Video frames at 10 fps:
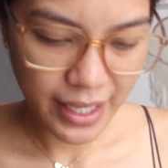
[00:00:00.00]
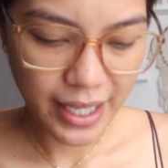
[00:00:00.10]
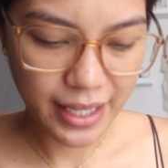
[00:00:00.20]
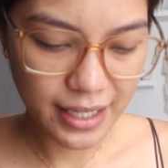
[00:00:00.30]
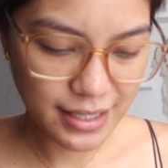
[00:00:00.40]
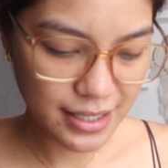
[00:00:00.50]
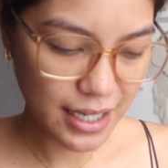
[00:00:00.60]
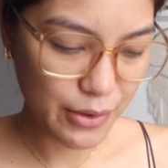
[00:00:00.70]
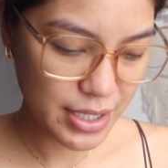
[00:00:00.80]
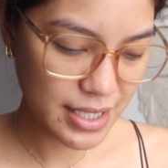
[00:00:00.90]
And this is
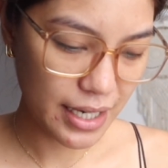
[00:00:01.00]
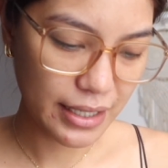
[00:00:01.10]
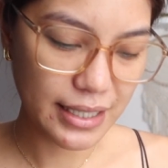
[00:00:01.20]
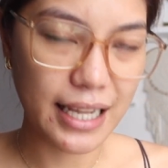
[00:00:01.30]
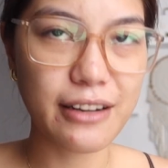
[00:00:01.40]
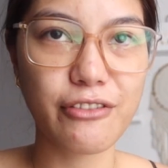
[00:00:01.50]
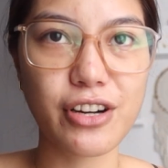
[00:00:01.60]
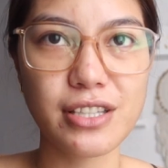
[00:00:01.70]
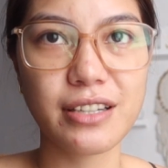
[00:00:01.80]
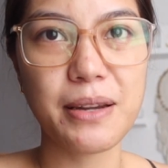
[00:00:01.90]
our second
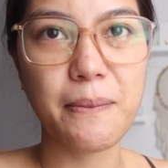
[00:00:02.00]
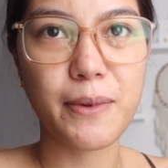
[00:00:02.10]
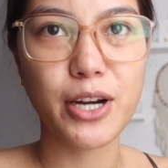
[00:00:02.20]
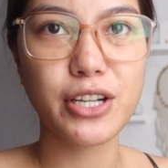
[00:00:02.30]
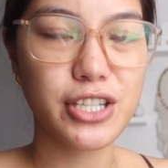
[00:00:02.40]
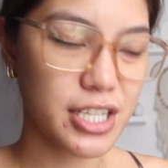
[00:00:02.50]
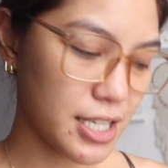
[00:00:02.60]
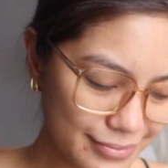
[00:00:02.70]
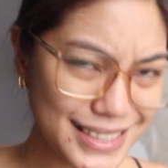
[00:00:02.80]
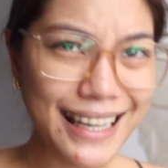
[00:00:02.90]
anniversary
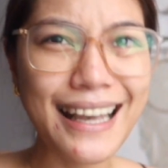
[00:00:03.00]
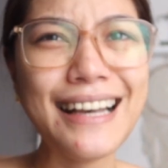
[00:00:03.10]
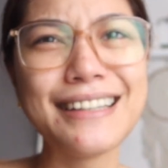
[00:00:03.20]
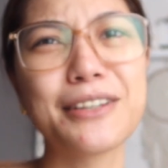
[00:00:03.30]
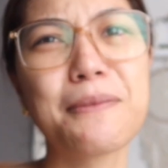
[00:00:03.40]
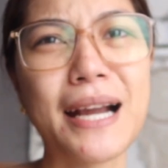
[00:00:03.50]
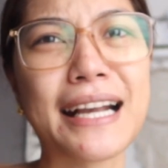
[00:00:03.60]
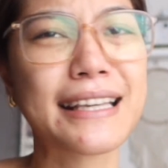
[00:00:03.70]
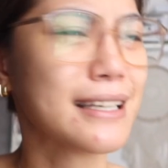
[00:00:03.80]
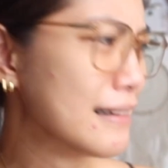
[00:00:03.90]
merch.
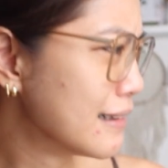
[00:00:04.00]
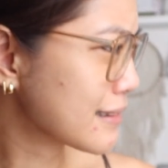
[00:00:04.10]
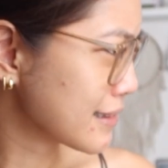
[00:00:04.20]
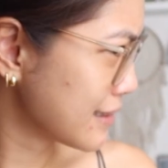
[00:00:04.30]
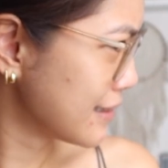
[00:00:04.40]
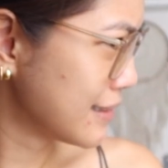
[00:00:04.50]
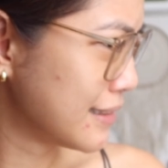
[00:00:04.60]
Sobrang cute.